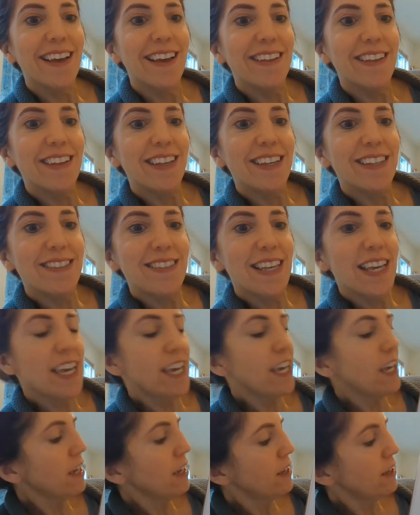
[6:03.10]
the
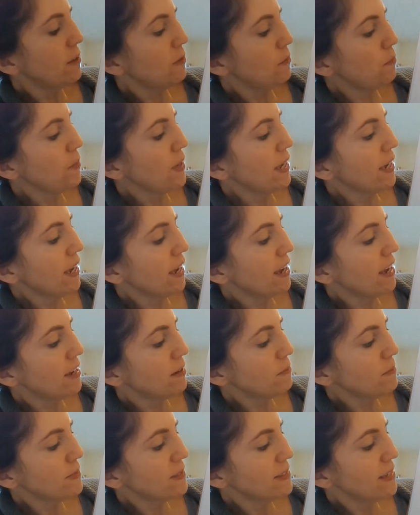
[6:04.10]
C
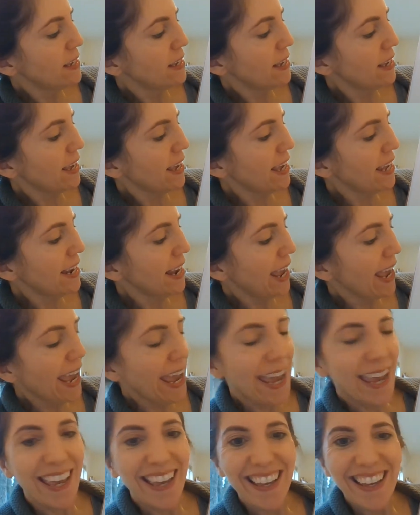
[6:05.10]
becomes an
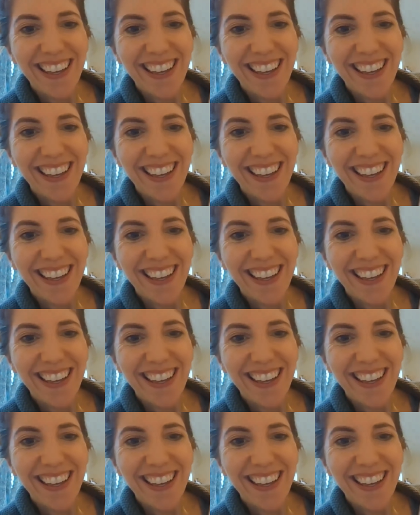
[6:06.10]
A.